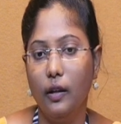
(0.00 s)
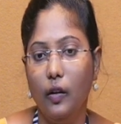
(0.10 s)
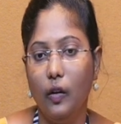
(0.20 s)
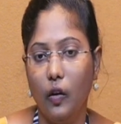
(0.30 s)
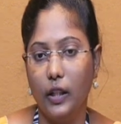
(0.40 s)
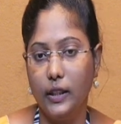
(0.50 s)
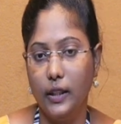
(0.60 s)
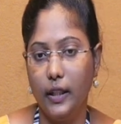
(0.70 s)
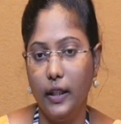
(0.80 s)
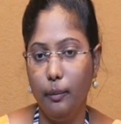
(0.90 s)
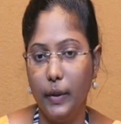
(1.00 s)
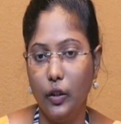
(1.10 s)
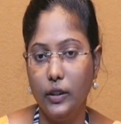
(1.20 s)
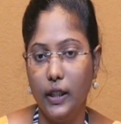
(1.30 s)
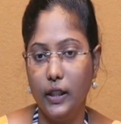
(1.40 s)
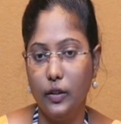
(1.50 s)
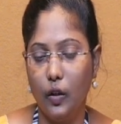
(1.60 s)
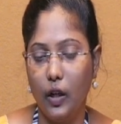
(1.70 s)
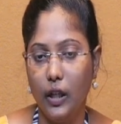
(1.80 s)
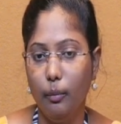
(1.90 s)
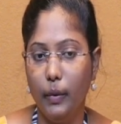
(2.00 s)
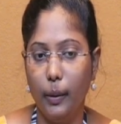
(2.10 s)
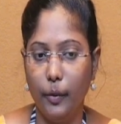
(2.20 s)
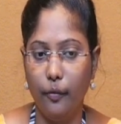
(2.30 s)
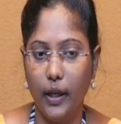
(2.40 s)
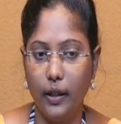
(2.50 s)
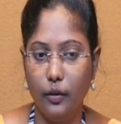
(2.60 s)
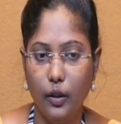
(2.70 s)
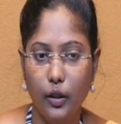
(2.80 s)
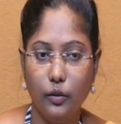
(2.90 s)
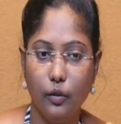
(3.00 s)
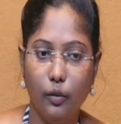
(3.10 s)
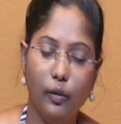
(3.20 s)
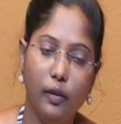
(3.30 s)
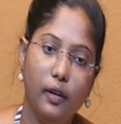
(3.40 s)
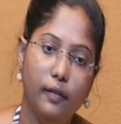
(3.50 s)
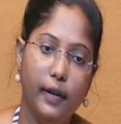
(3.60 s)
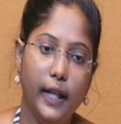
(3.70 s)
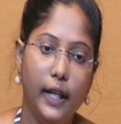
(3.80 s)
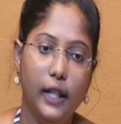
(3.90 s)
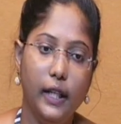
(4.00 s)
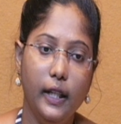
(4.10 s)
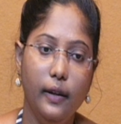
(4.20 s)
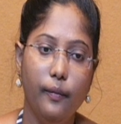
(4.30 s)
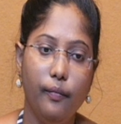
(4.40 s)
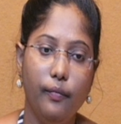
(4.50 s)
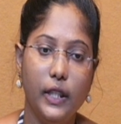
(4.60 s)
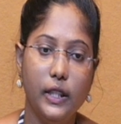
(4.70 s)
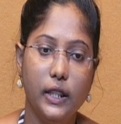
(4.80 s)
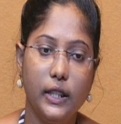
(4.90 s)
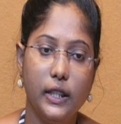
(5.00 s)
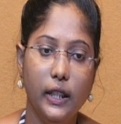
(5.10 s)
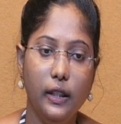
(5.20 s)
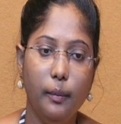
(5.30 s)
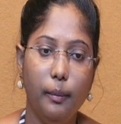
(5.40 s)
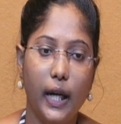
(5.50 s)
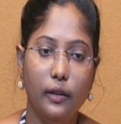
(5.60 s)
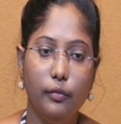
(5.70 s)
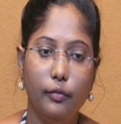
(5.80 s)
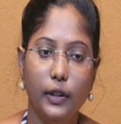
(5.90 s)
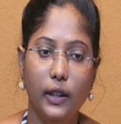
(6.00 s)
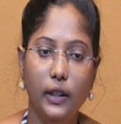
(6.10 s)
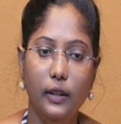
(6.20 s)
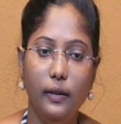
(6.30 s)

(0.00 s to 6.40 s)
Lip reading: not considering because it is not a minimum value. So finally this is the path for the